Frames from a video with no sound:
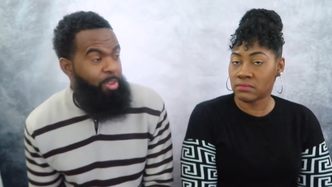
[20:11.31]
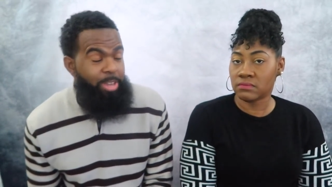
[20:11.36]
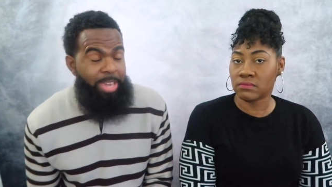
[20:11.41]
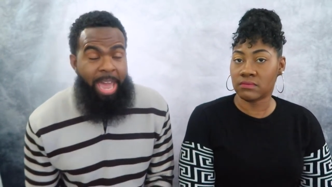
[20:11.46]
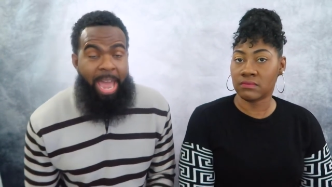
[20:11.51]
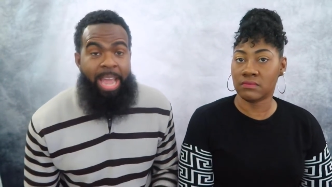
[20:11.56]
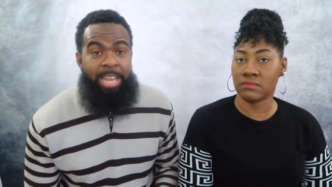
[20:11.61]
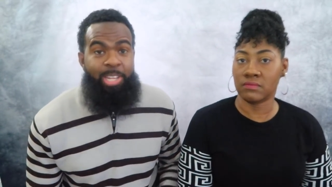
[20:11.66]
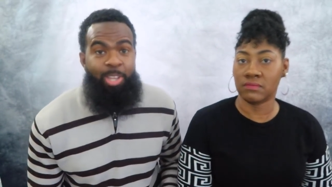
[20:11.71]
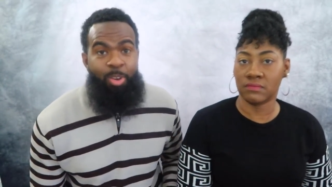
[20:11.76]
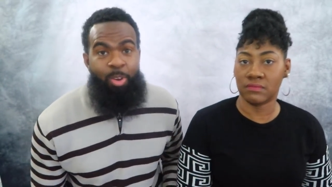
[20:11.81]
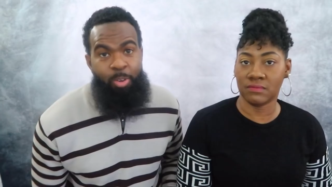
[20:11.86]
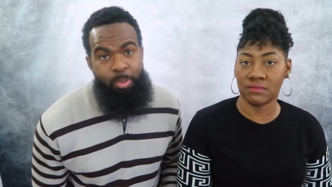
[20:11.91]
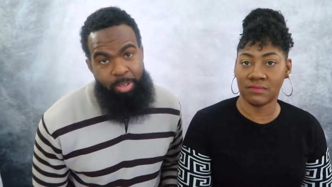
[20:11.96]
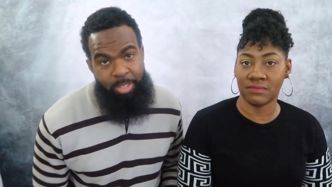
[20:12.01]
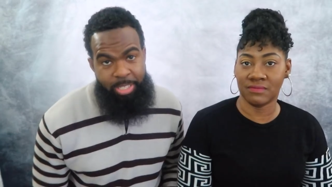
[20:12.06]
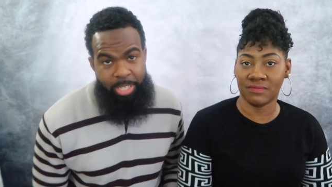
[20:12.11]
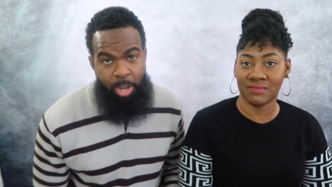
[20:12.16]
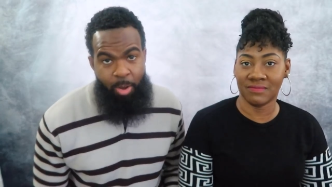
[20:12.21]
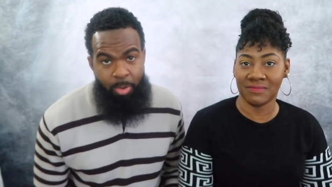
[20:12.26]
Speaker 1: if you can't do it on
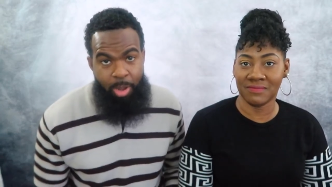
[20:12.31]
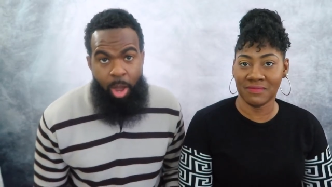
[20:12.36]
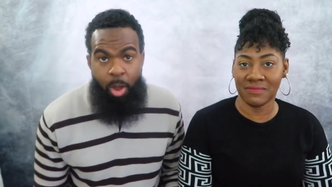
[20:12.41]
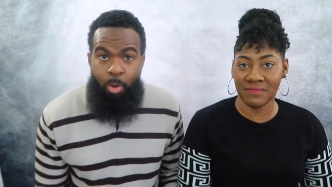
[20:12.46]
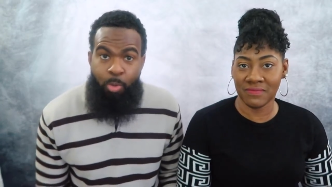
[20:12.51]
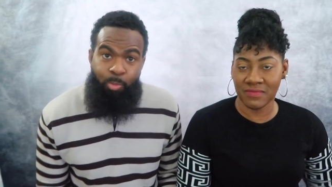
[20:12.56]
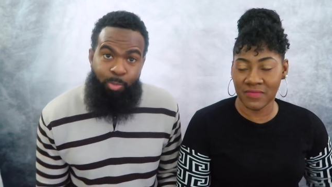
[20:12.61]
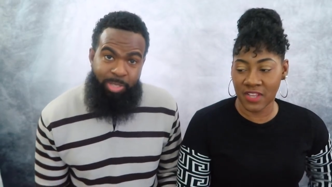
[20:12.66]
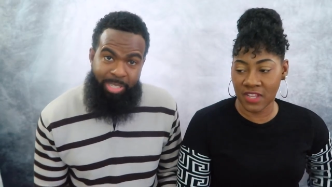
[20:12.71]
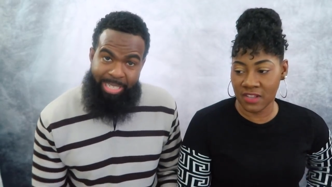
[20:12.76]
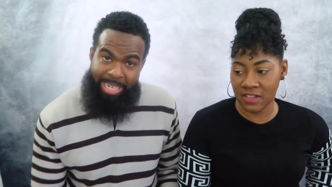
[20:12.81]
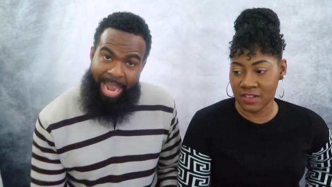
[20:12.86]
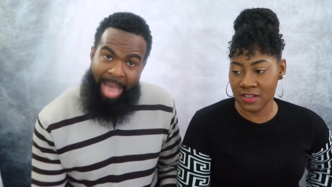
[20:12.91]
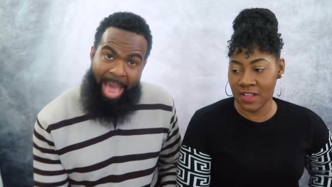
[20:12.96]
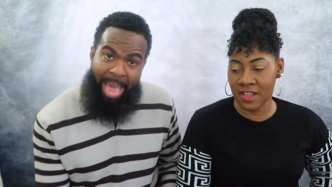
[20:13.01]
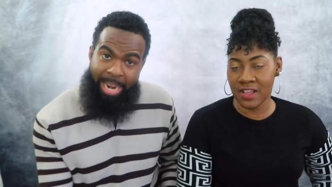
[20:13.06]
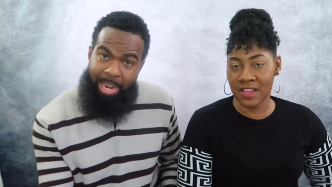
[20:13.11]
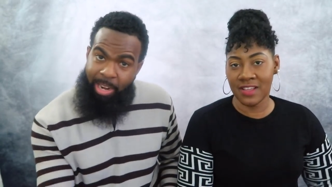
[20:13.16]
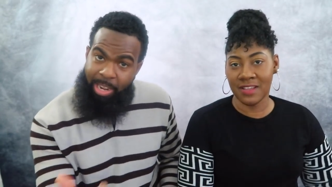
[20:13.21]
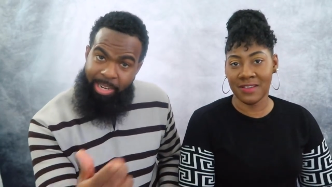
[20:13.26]
the show, go and
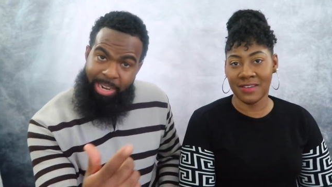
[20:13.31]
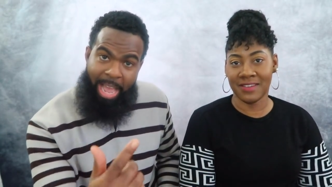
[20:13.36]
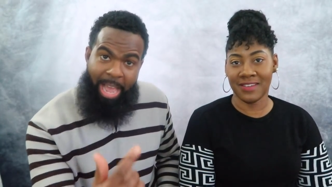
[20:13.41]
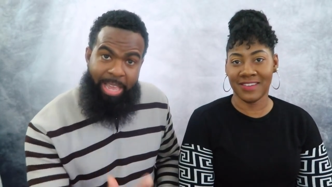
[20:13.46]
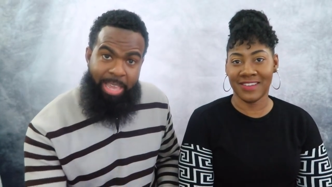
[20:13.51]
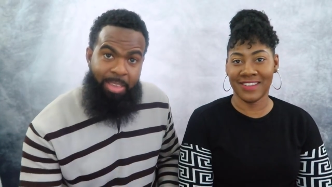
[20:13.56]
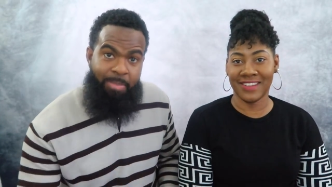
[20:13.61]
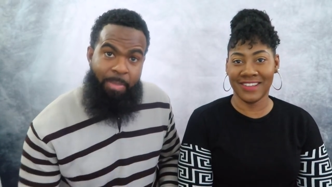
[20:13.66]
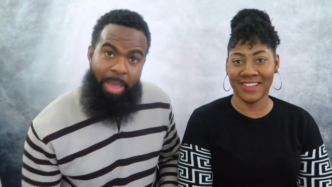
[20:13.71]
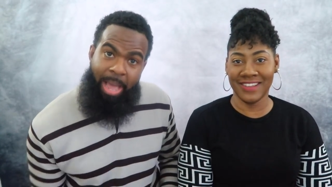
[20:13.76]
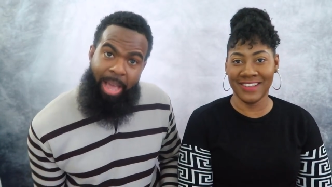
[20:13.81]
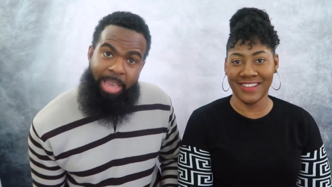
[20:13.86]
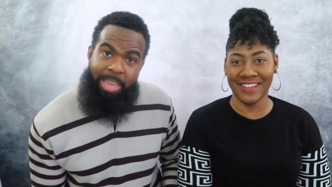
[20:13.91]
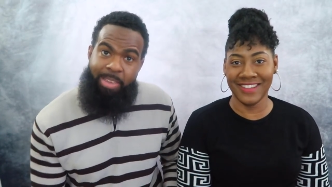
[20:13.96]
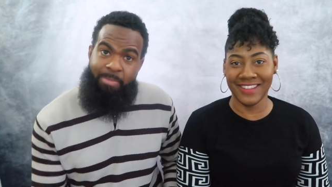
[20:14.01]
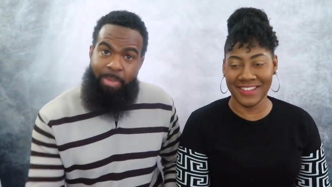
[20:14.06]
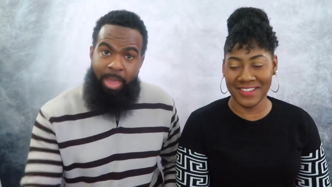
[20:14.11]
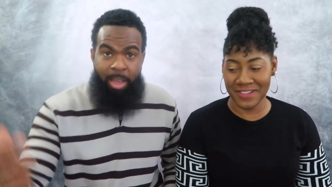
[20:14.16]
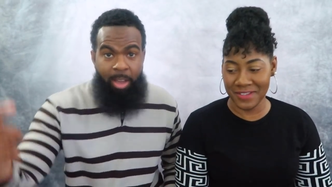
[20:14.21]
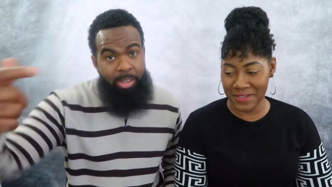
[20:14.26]
slide it in our email. Our
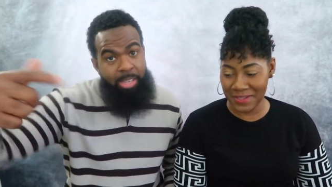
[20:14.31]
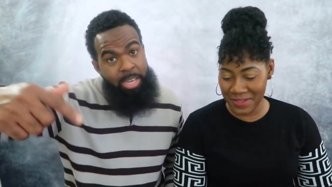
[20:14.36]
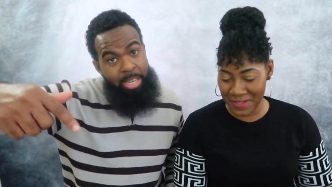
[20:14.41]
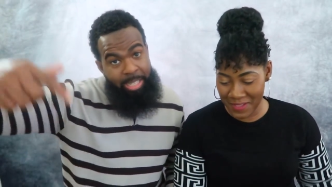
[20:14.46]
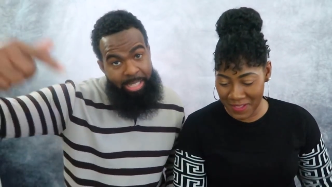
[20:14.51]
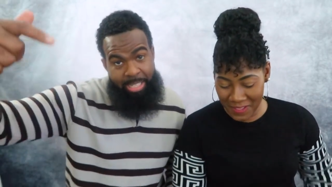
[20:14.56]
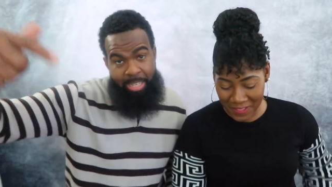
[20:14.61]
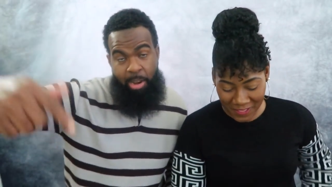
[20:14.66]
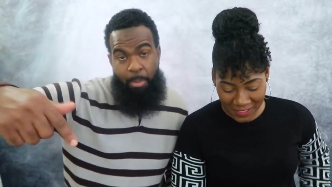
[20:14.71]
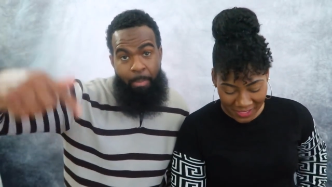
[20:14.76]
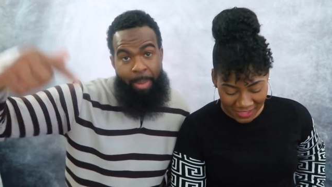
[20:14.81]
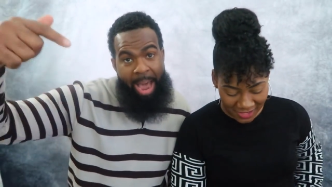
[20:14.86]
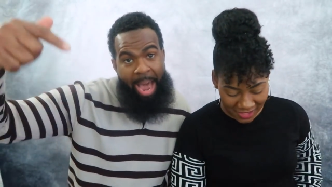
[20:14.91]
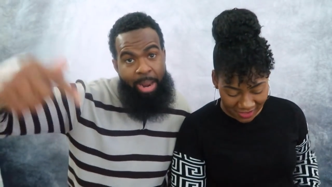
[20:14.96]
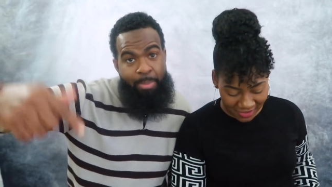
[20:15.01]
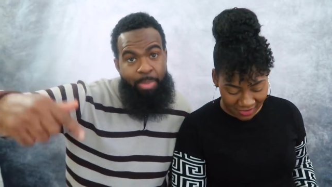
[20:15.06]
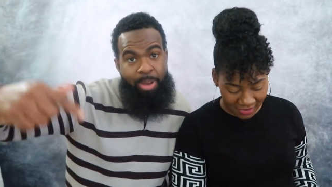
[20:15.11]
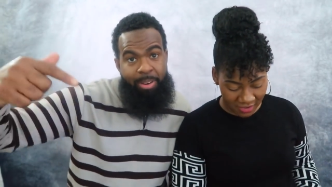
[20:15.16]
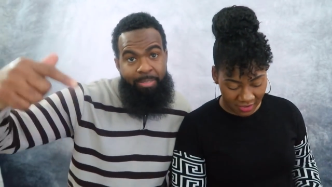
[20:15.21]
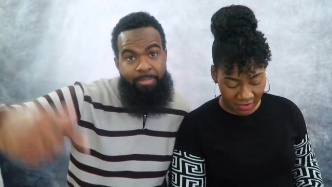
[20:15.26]
email is in the
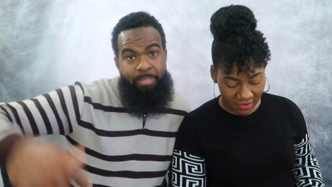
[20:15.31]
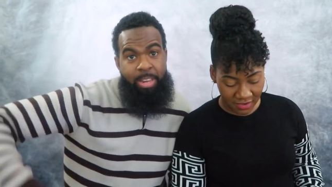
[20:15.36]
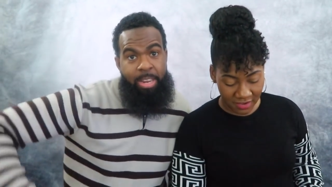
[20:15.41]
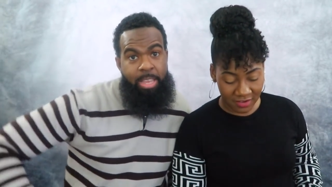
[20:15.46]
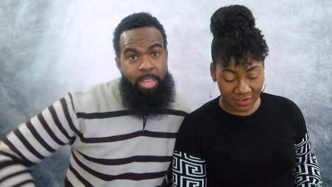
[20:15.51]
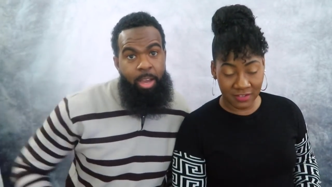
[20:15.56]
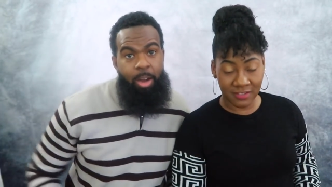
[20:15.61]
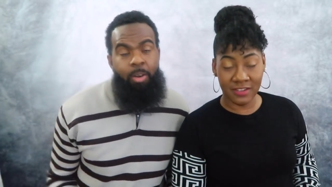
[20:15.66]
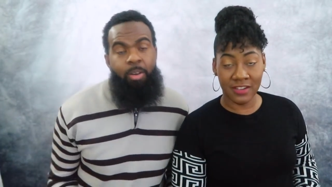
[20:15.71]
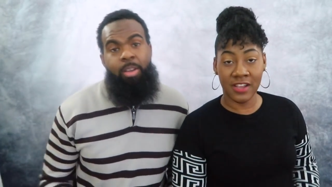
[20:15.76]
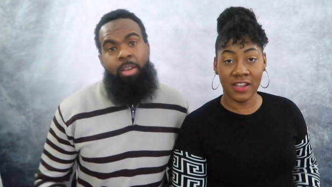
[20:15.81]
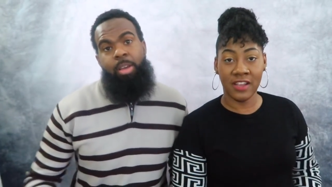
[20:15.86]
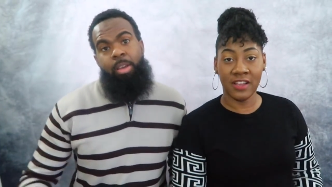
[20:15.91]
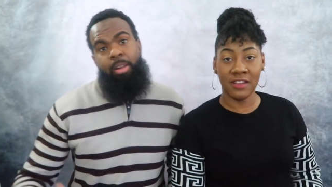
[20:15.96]
bottom of the video.